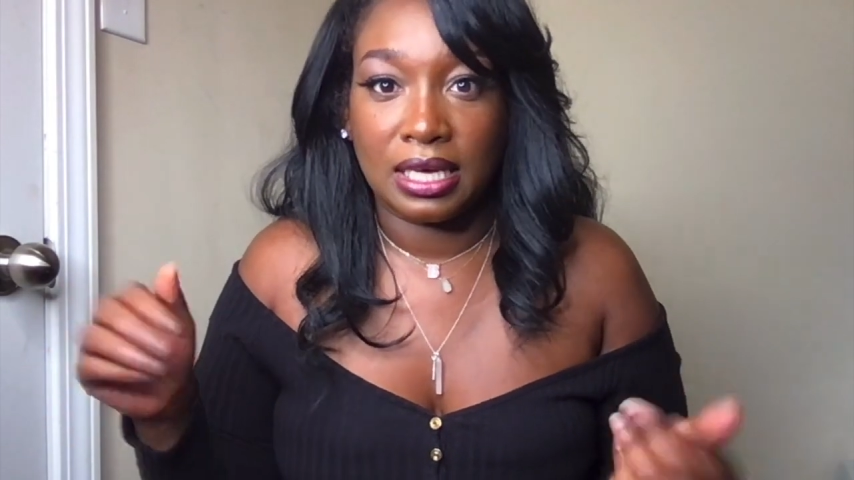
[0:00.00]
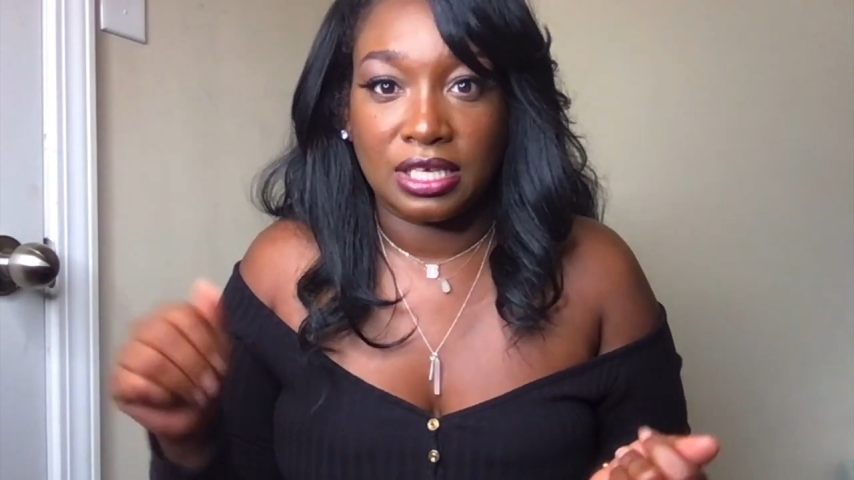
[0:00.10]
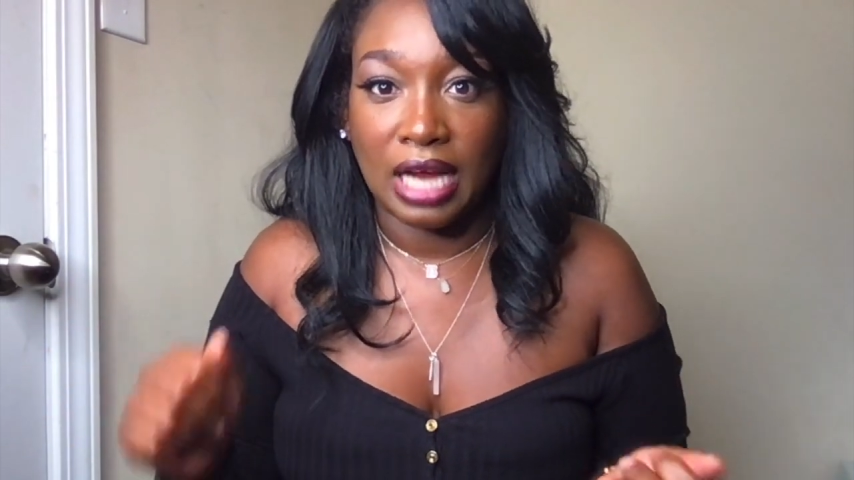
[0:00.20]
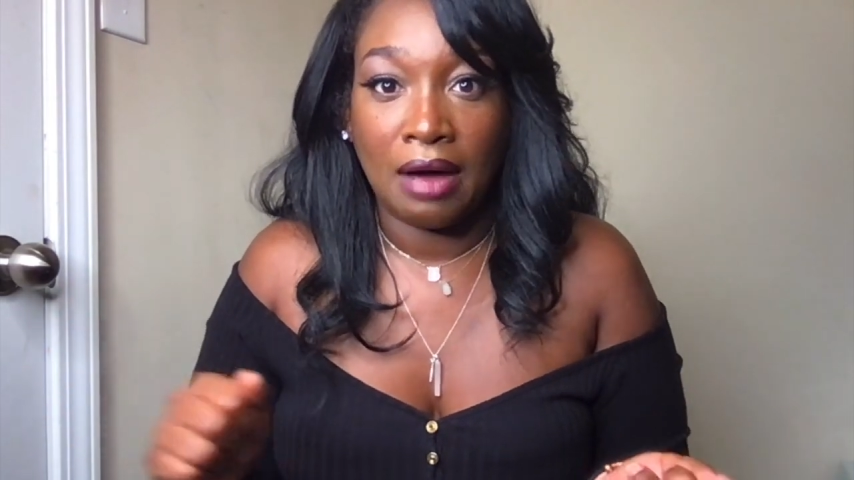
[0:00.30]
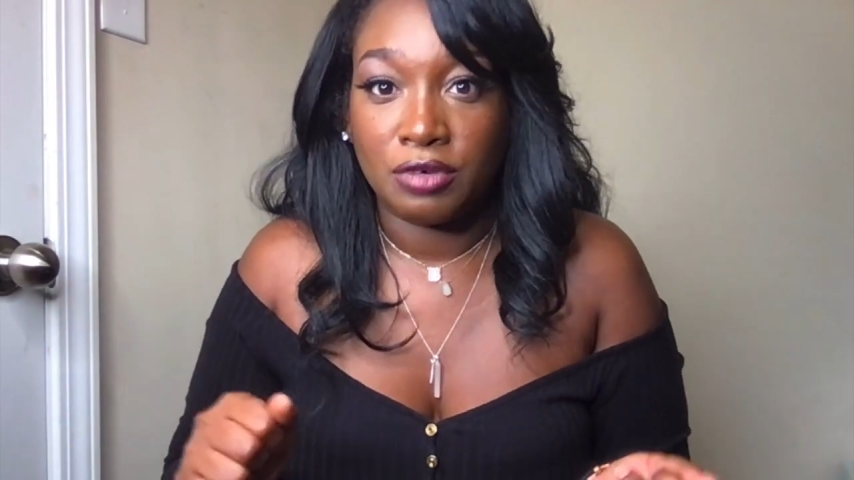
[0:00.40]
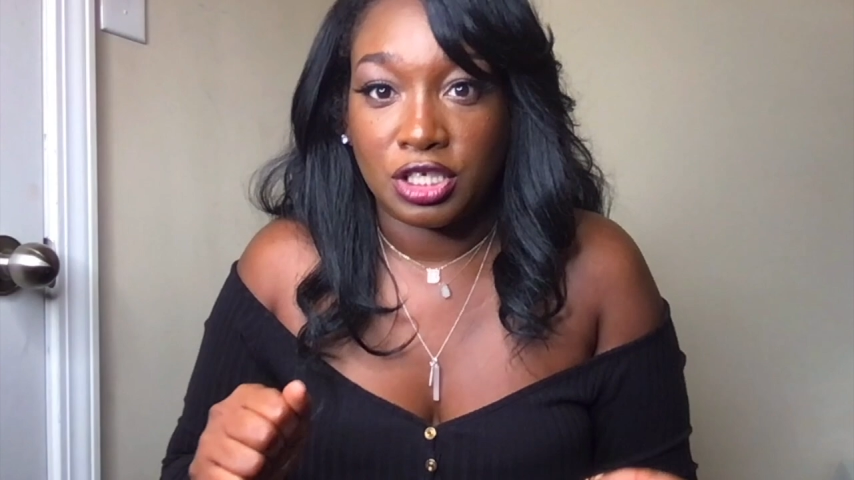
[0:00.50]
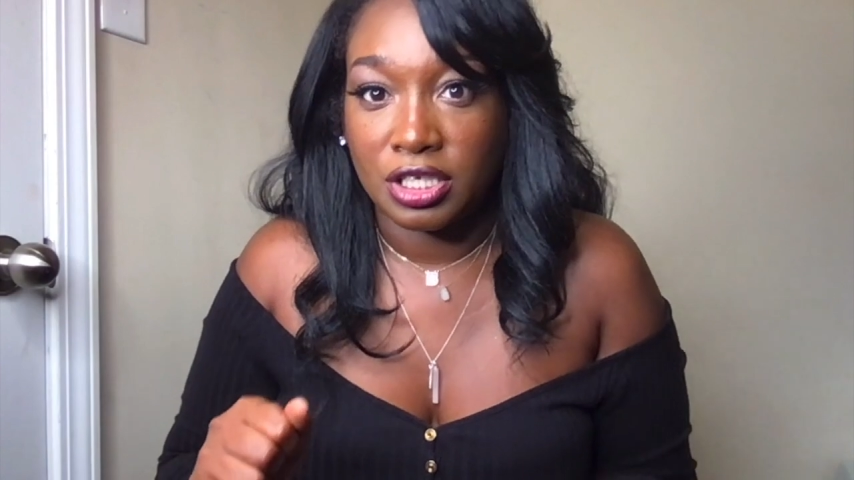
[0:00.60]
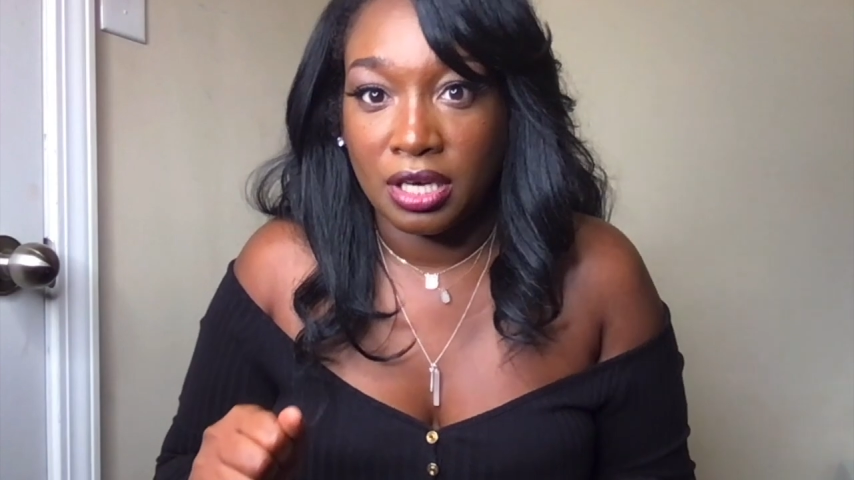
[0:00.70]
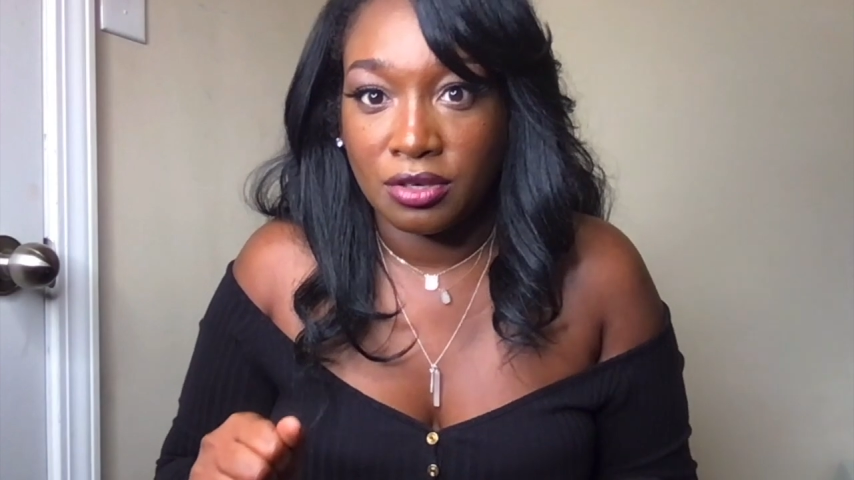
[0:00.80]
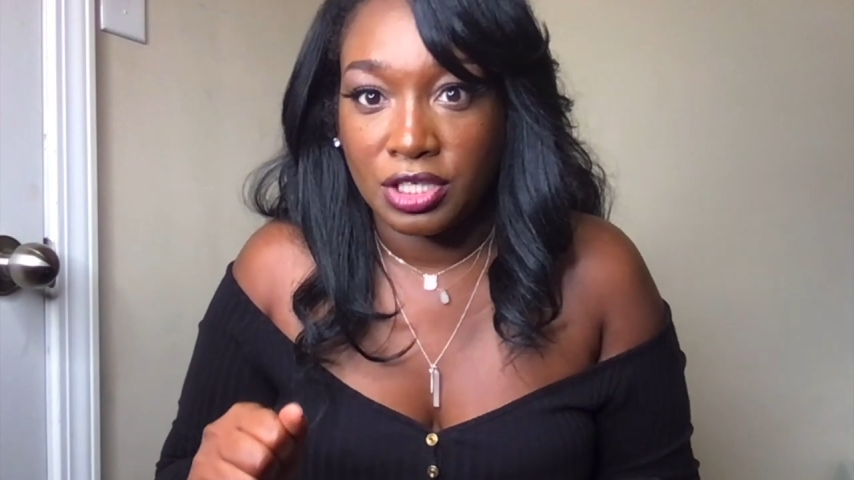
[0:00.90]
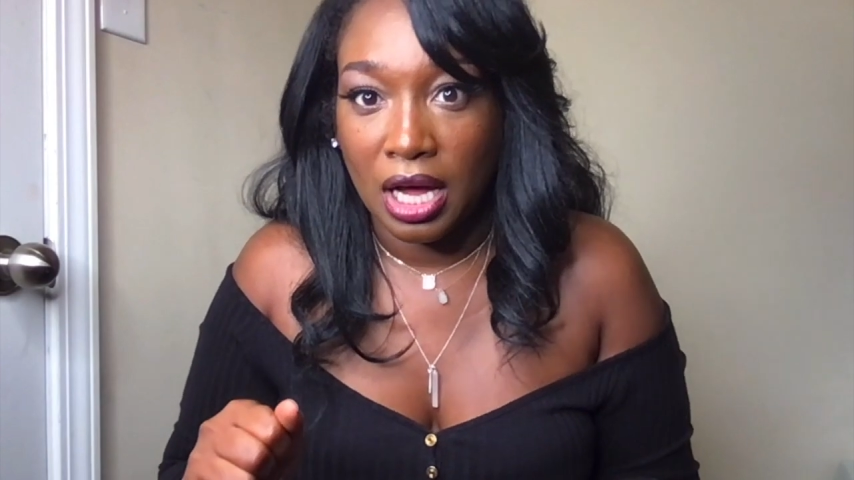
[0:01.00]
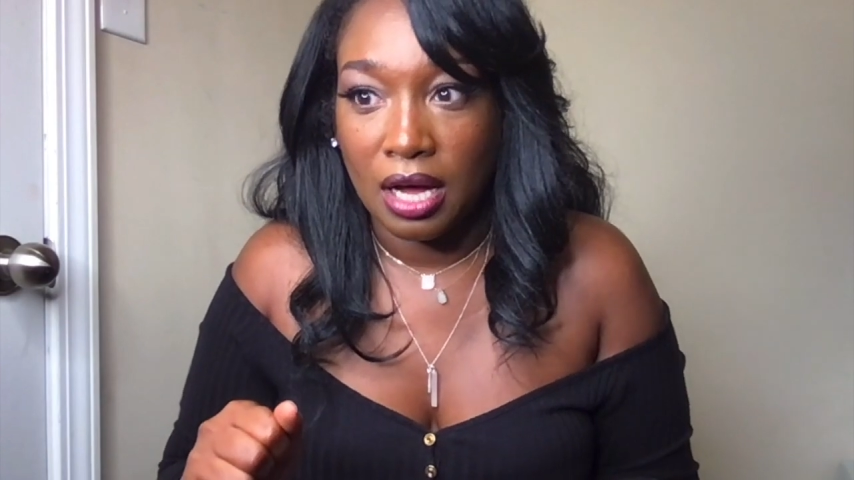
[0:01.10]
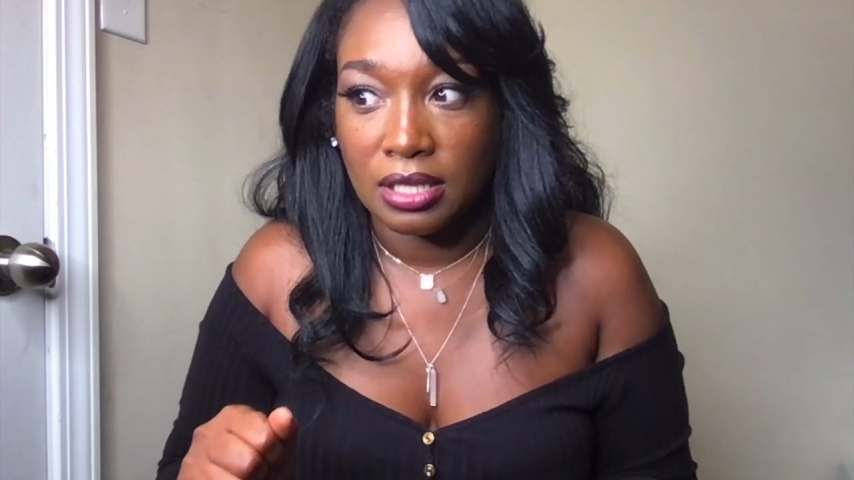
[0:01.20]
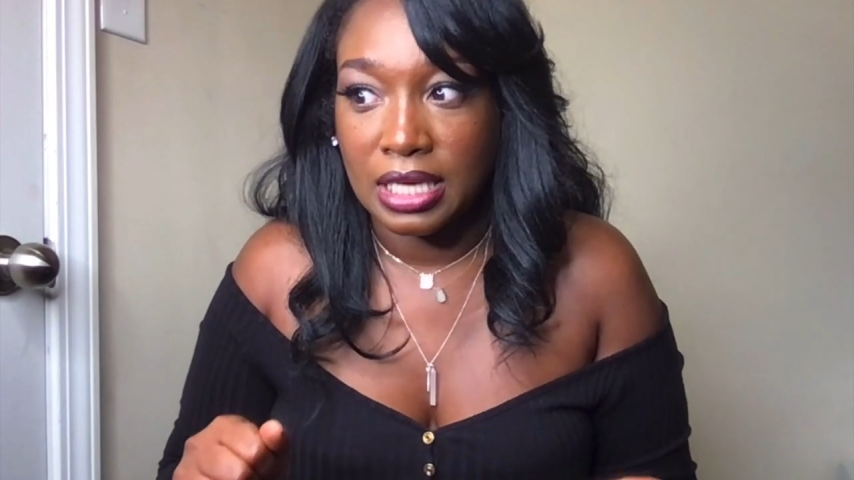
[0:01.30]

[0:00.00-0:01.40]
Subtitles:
I was shell shocked.